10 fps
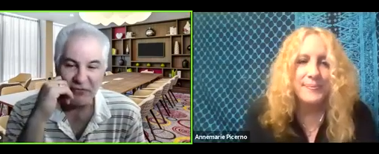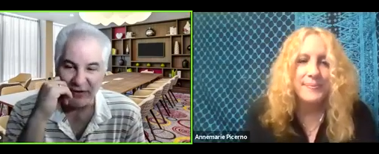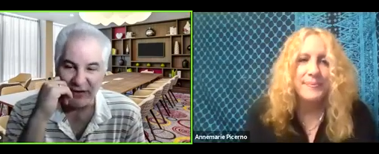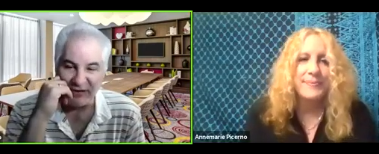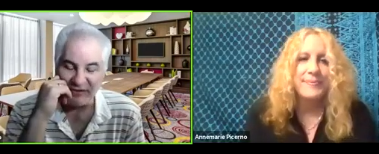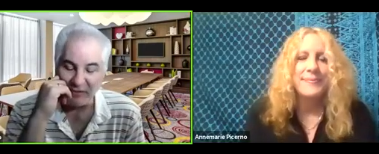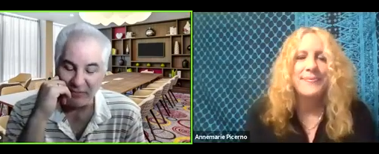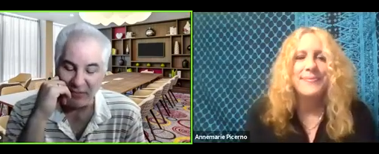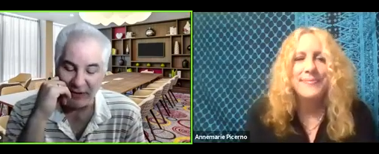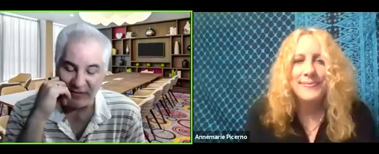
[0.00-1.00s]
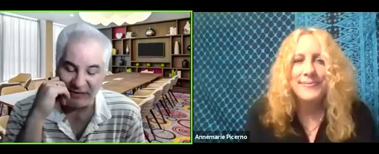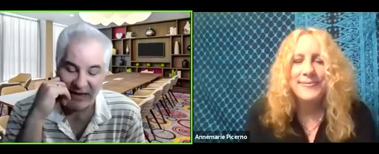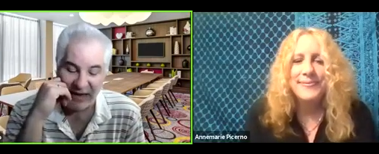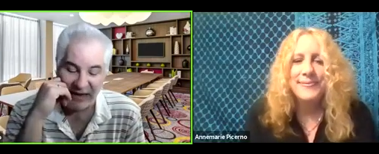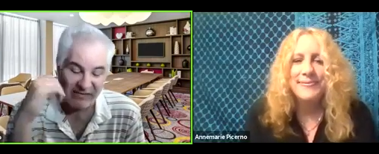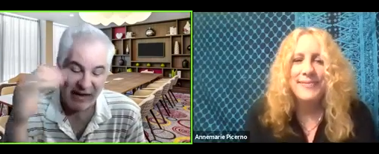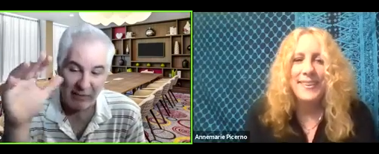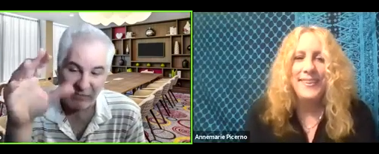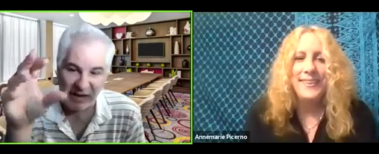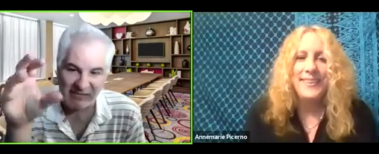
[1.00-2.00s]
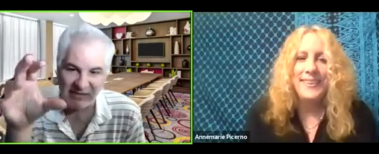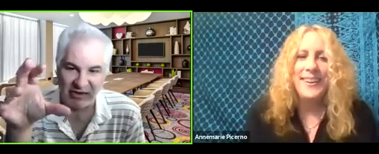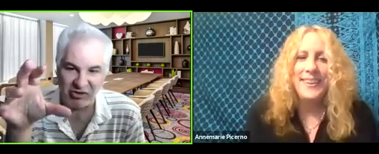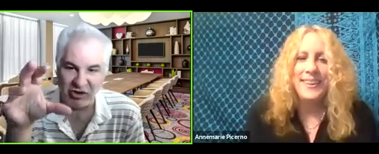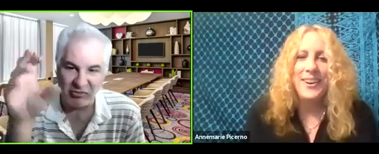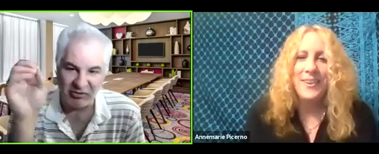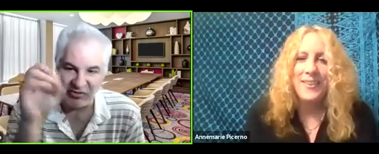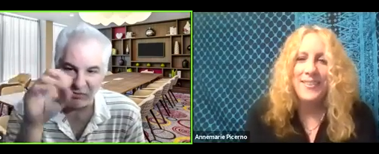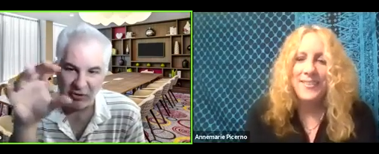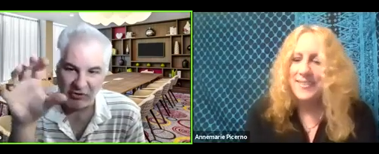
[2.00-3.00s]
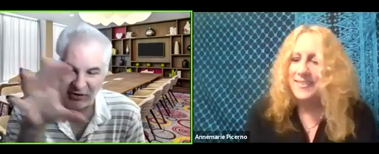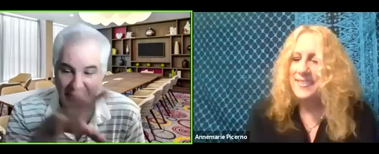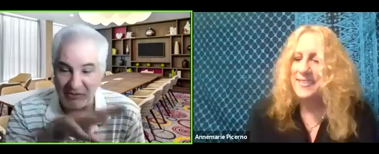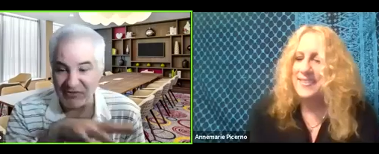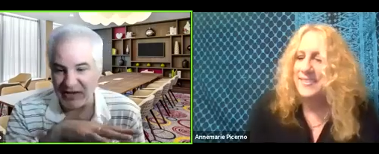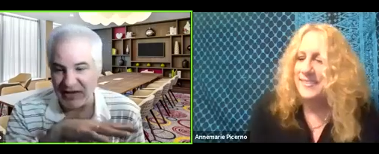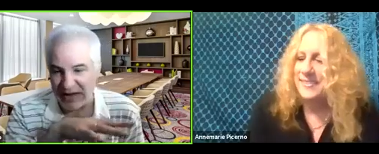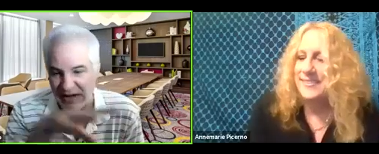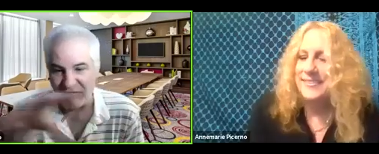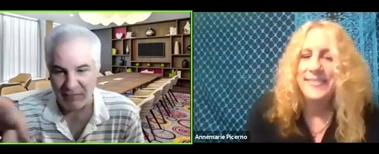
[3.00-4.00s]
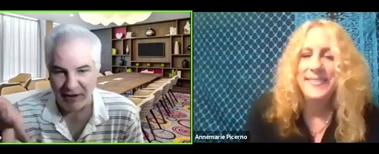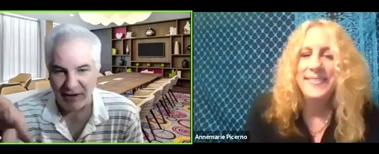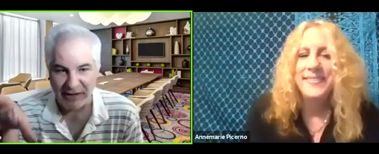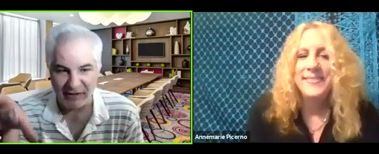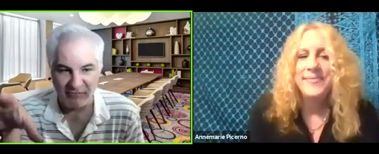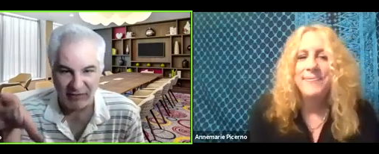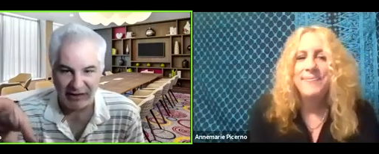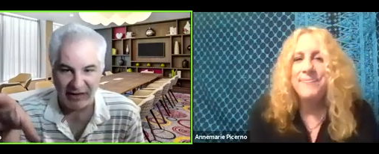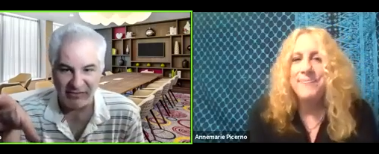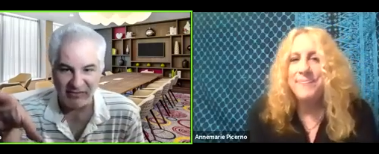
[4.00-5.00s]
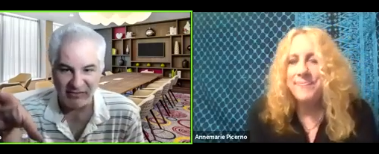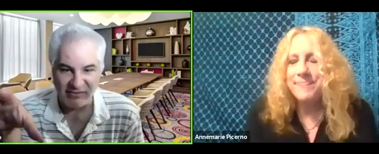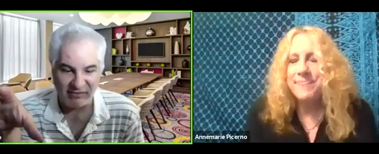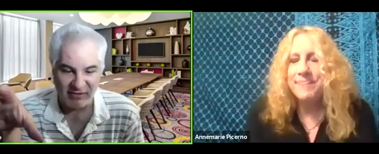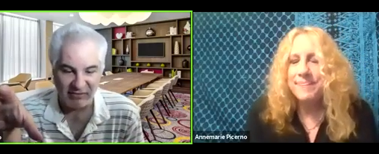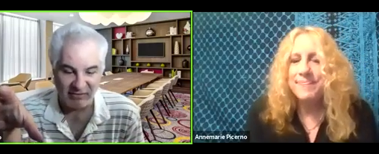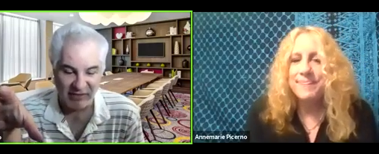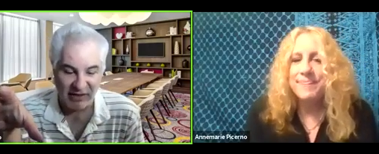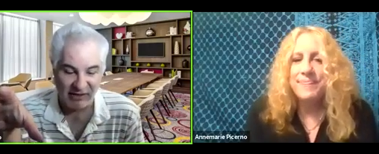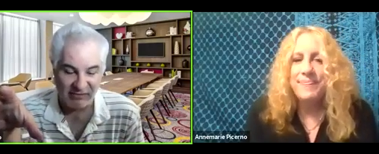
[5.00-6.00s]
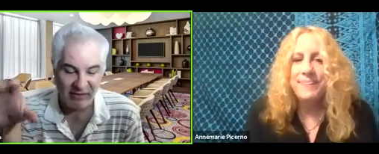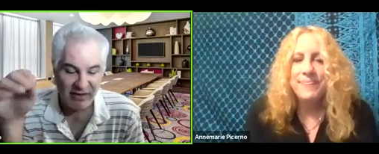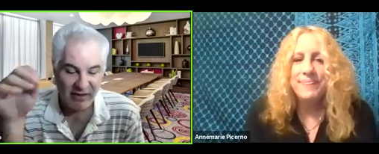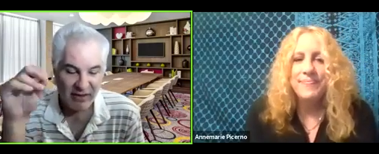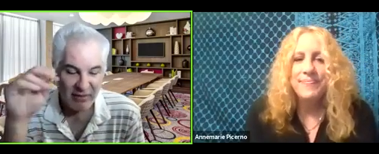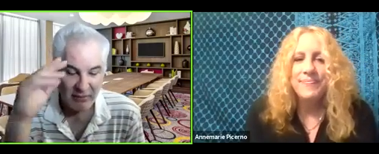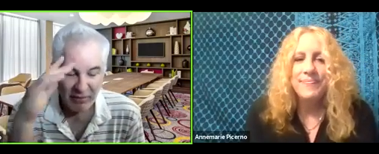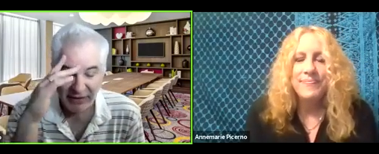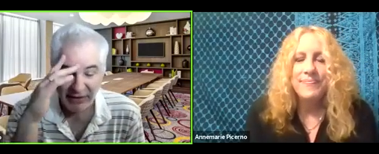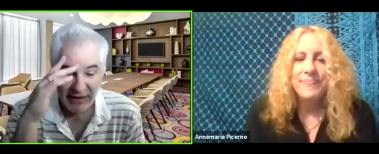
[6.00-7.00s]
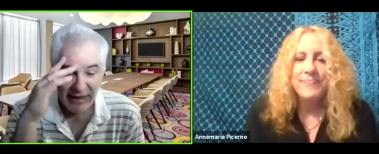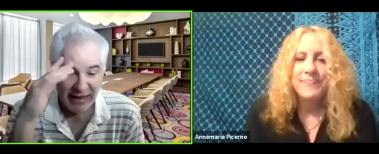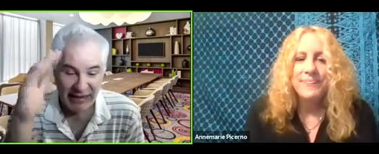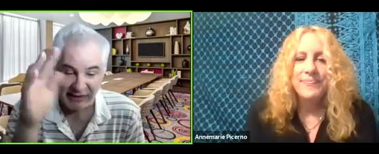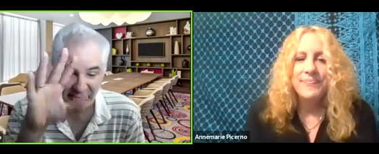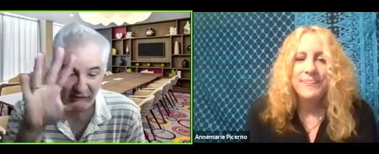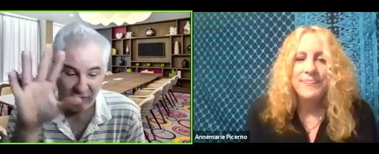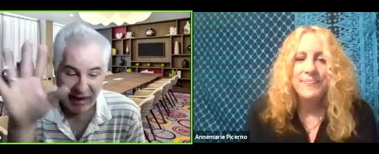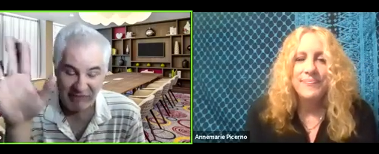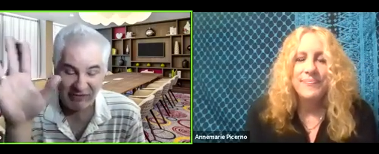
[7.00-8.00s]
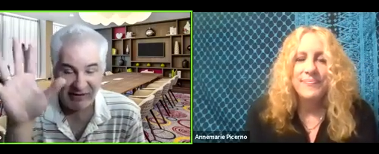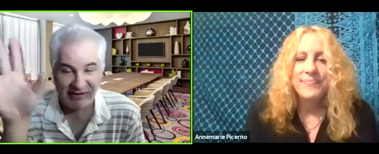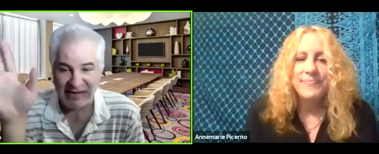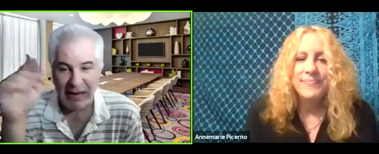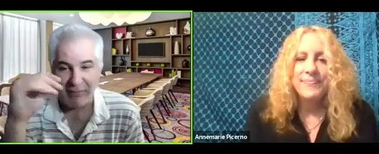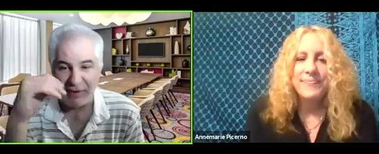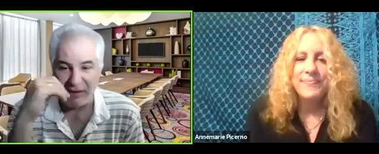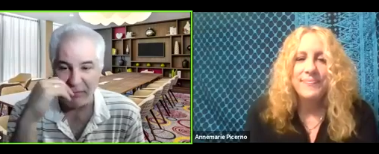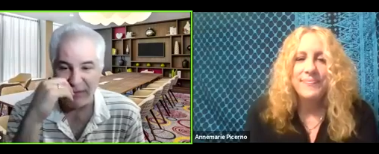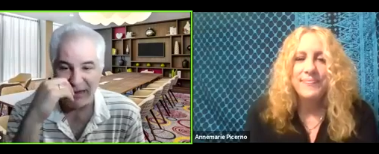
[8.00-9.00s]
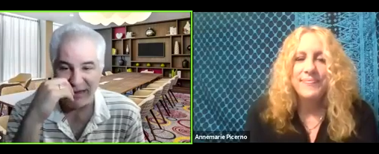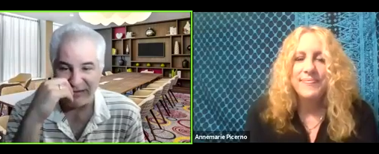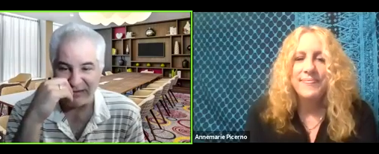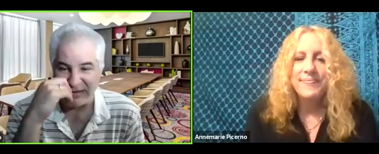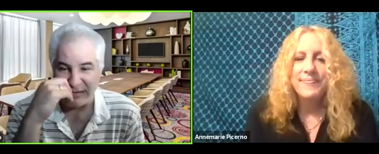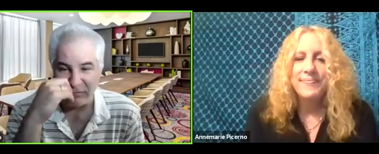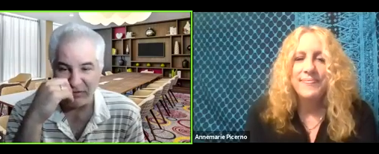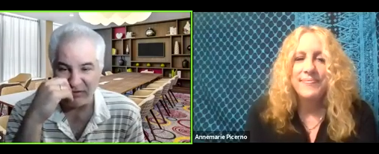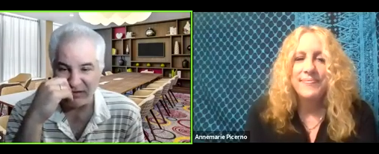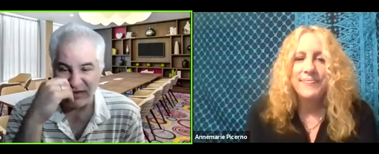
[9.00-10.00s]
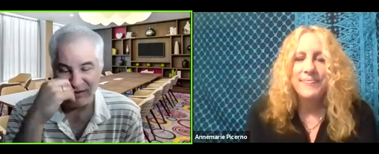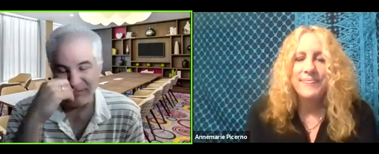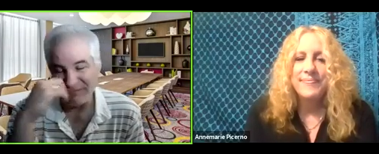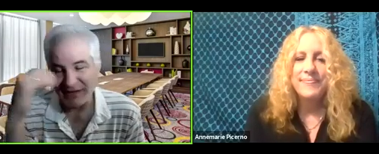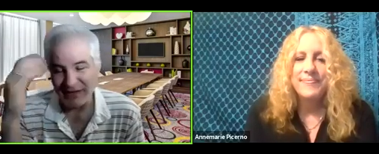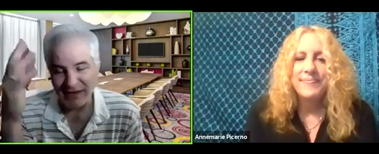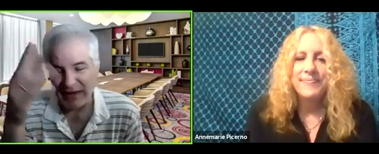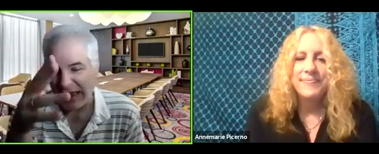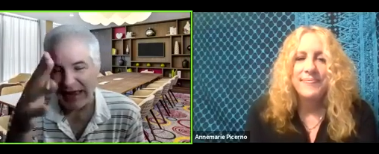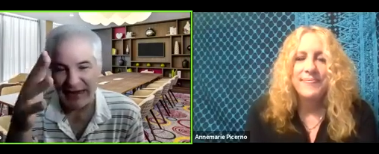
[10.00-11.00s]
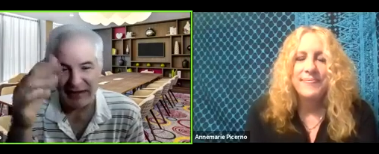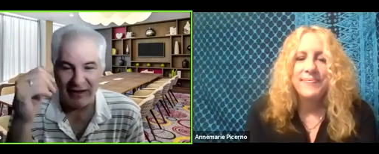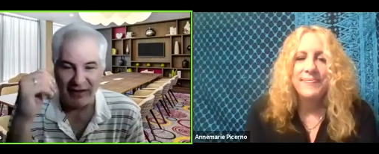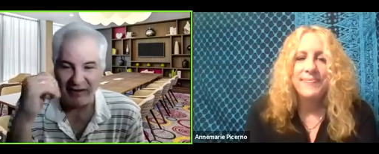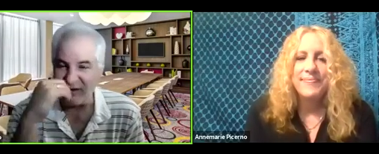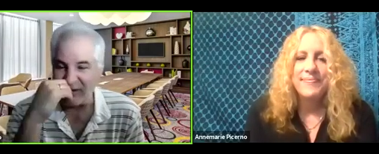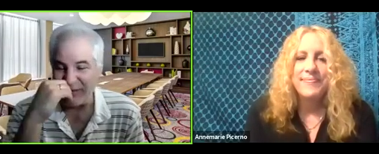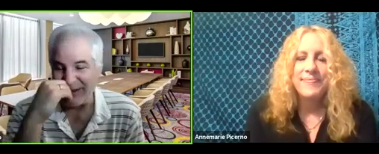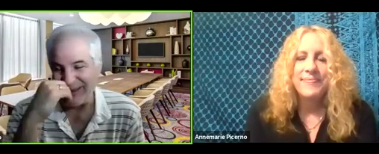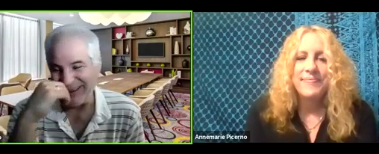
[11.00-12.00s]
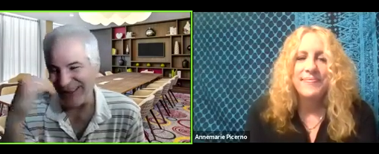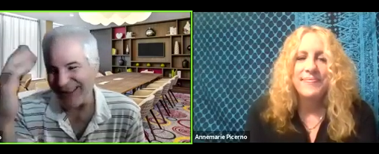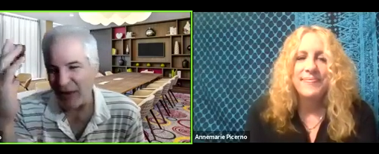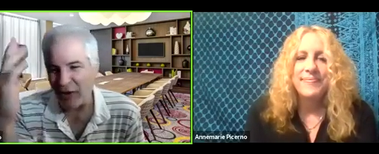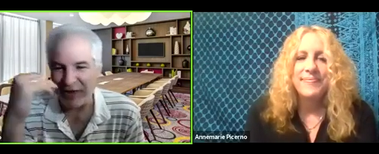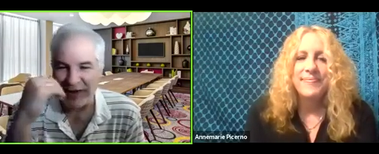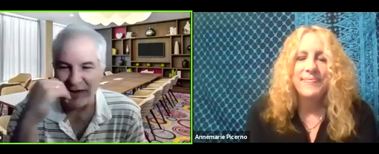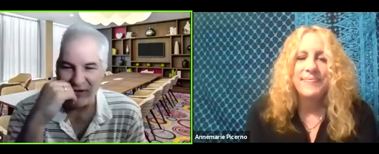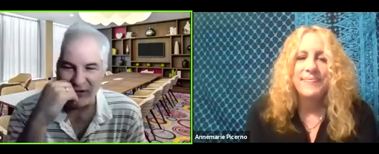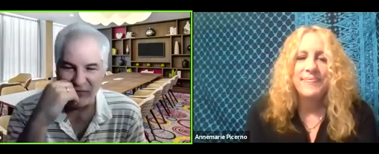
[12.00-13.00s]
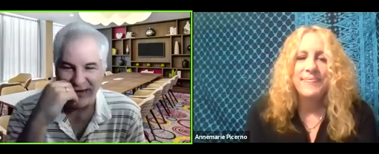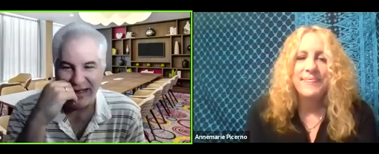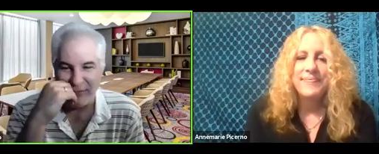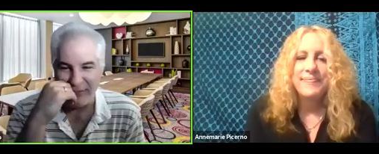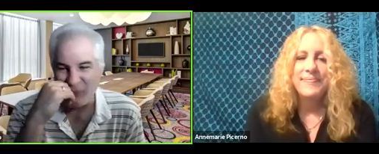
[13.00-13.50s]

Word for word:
Speaker 1: forget you, but it's not, it's not, I'm not saying you personally, I'm just saying everybody forgets certain things. But I, you know, I've seen this happen in the past, and I'm just like, yeah, I, I get like you. I'm like, yeah, okay, you forgot me.